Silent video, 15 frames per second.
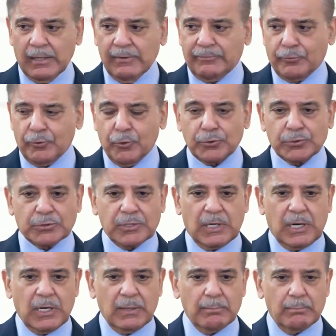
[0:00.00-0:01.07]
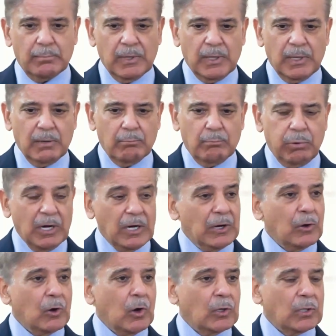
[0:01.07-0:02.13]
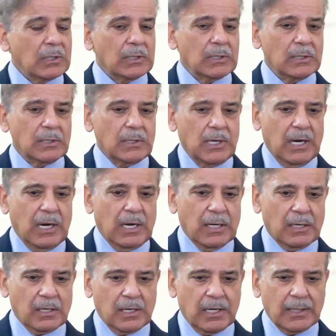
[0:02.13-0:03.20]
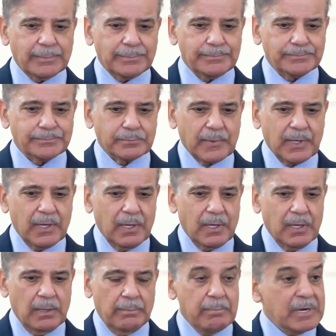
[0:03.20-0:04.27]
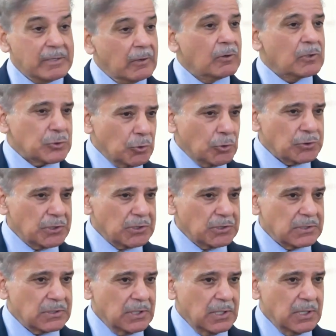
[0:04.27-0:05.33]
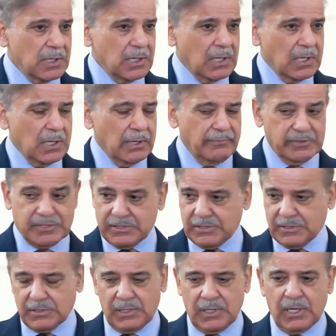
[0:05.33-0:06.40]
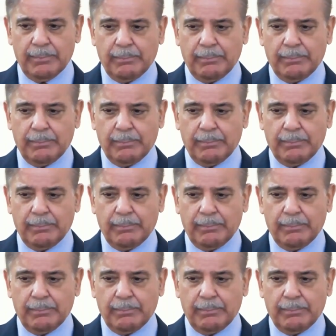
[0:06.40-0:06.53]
and of course building on our mineral resources, which